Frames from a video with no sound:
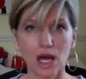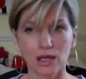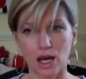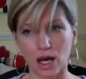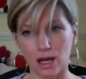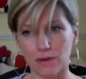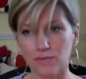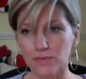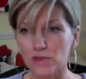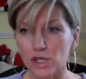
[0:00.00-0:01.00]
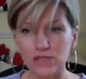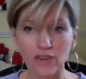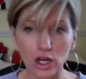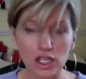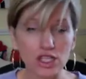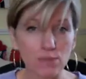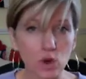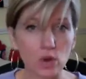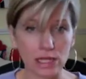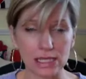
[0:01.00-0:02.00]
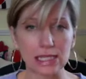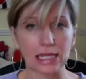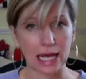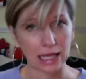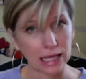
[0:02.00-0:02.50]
it's very smooth and slick,